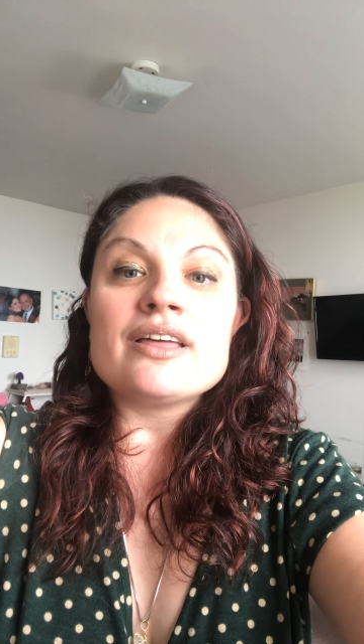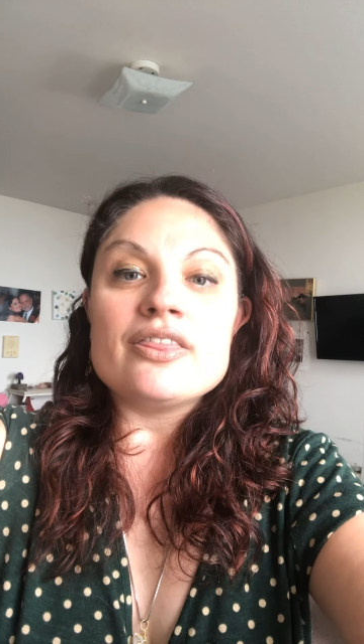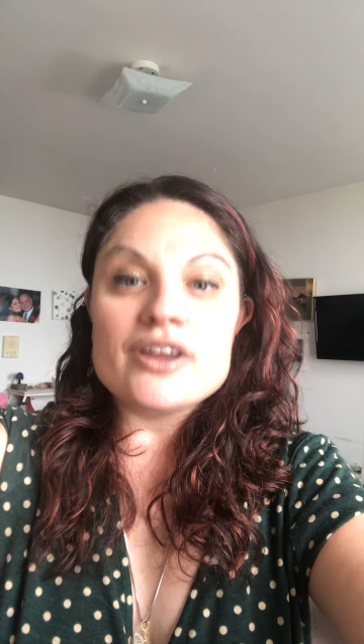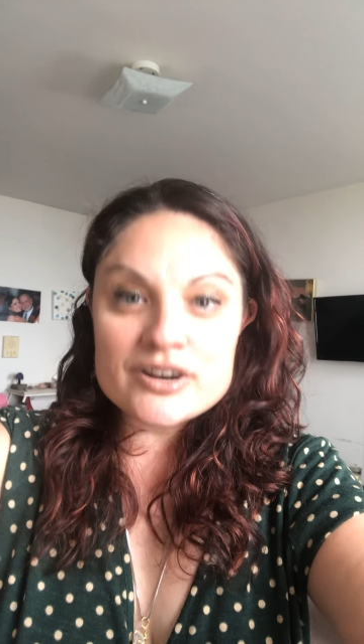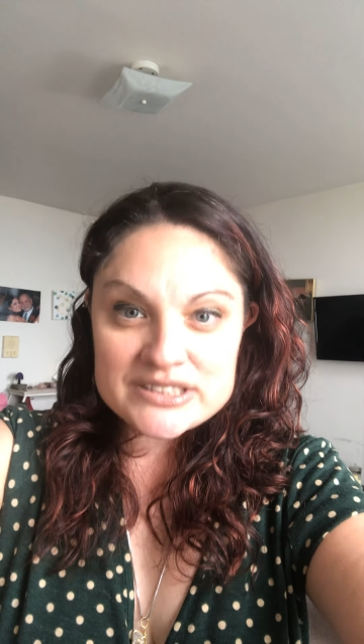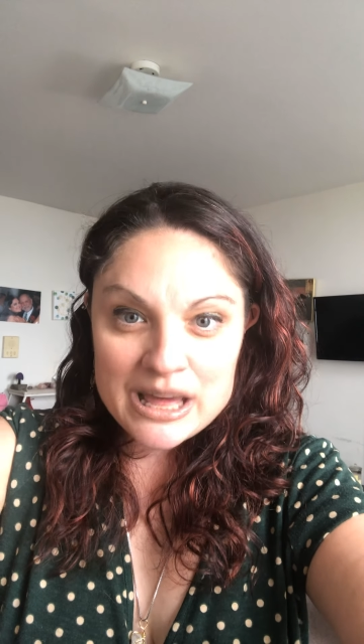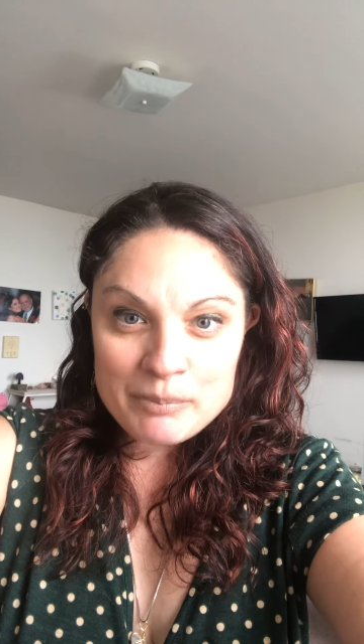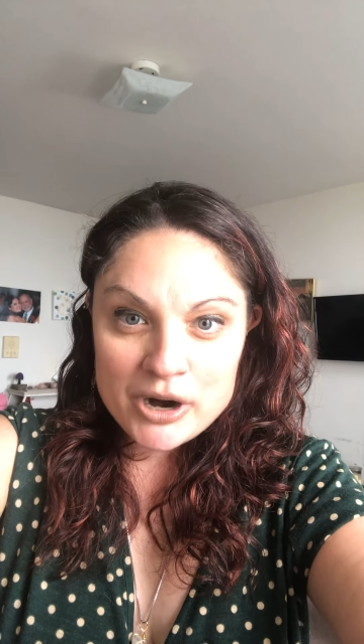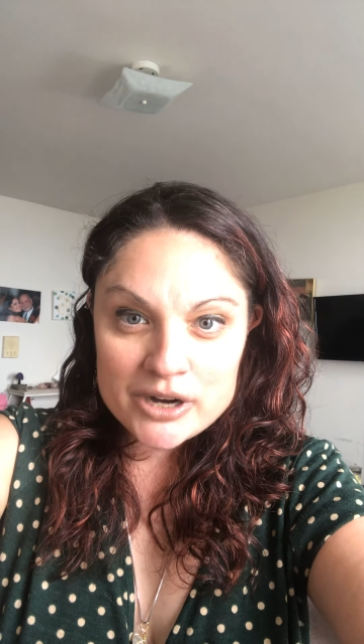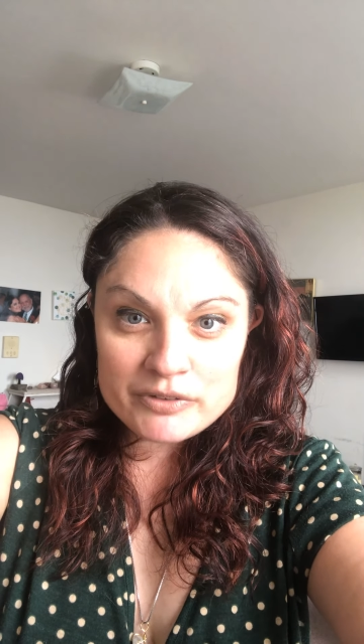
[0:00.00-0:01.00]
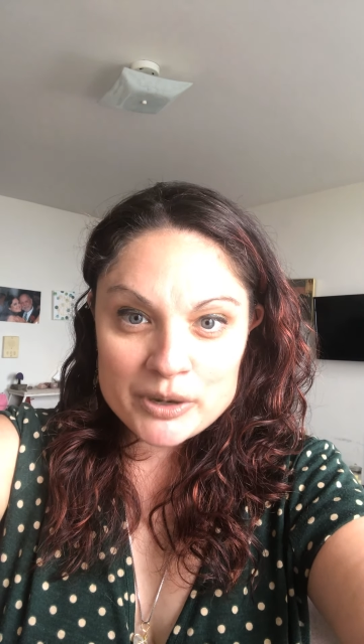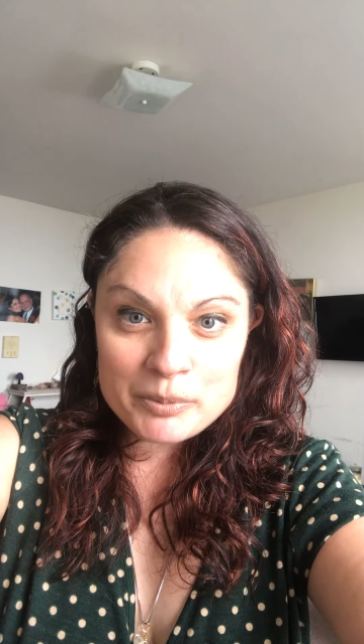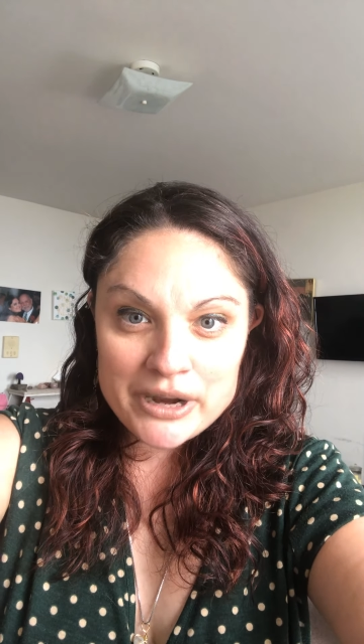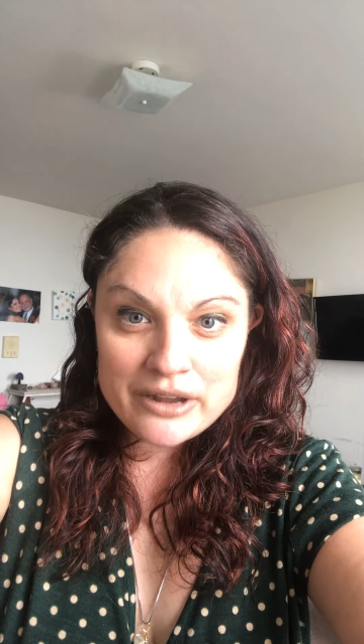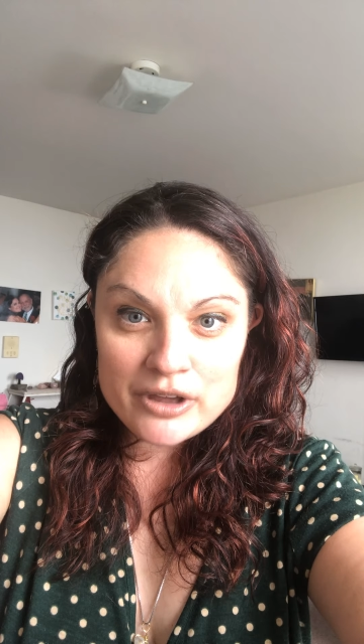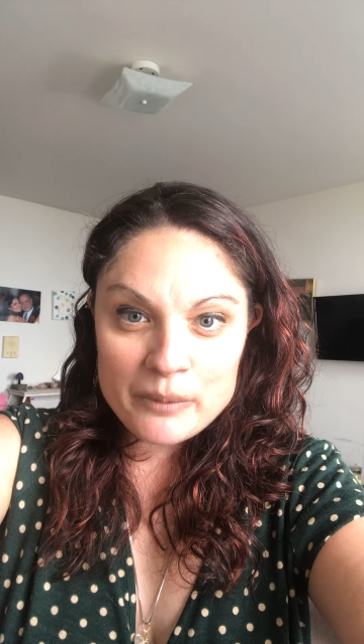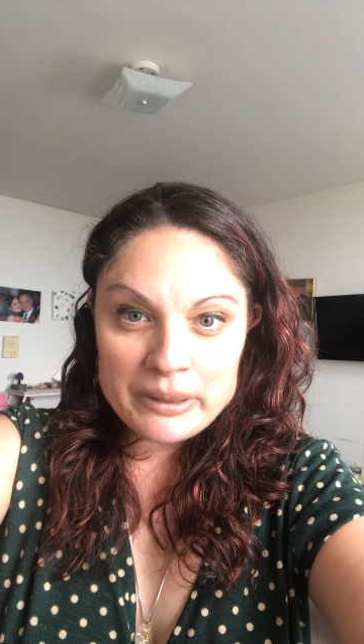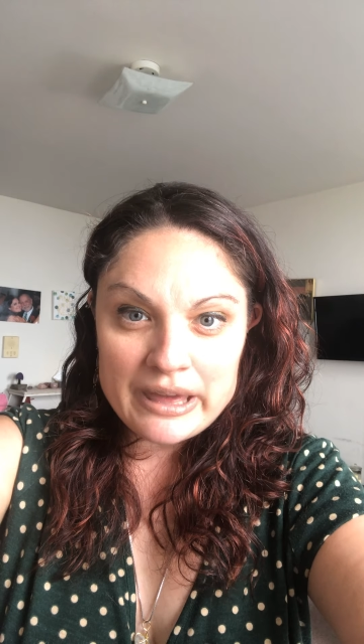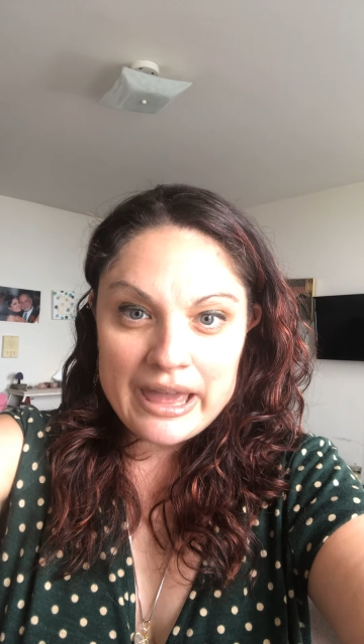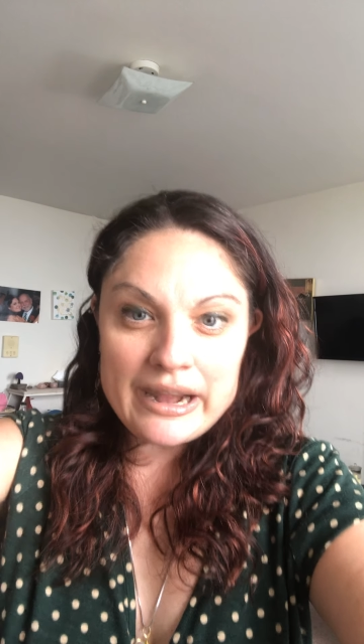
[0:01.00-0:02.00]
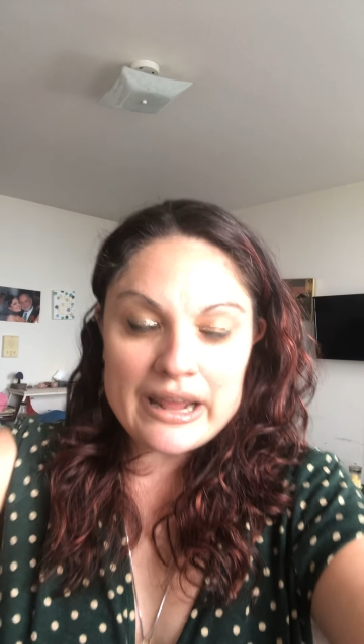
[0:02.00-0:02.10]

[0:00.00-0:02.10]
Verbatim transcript: there is that part of your brain going again,